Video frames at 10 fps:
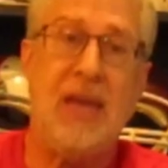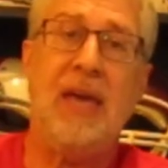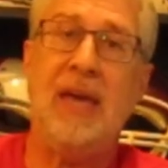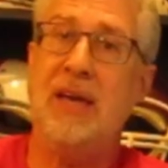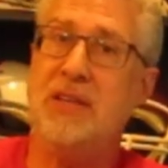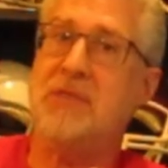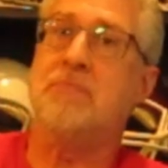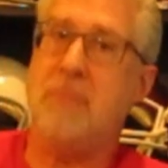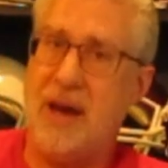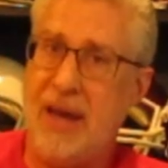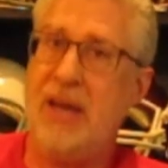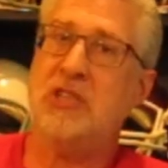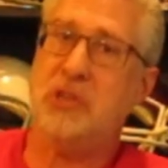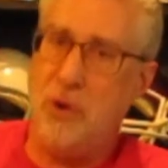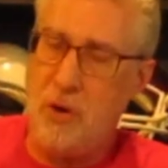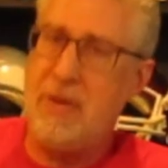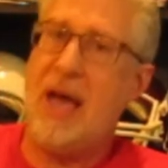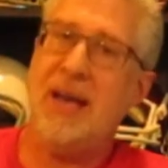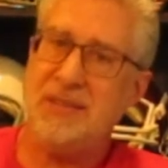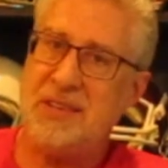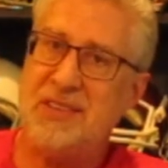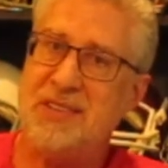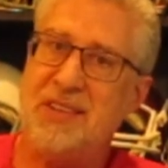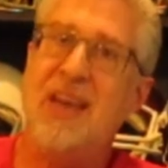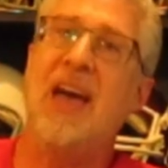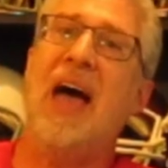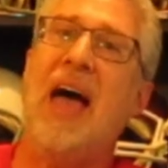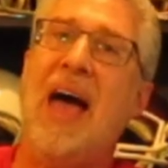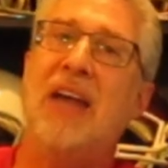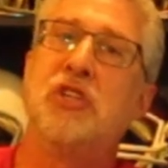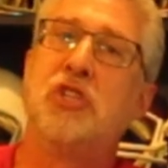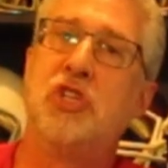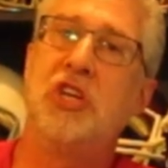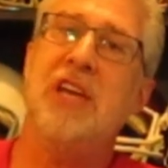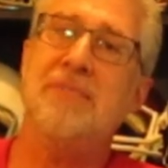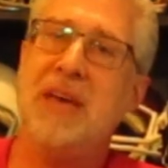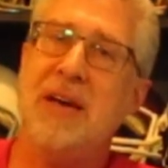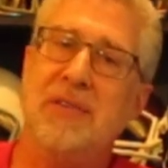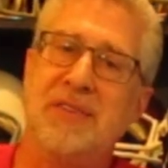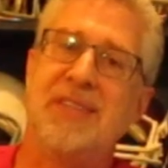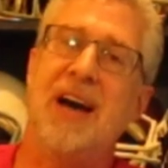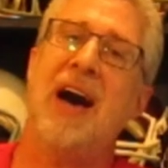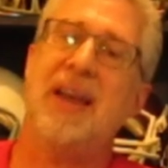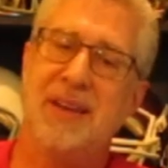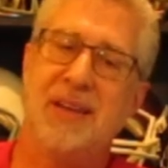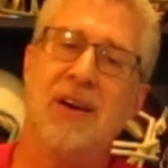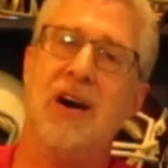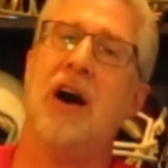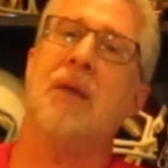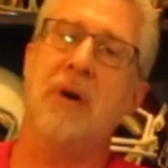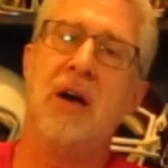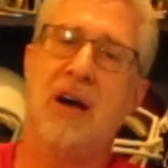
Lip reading: is maestromasks@gmail.com.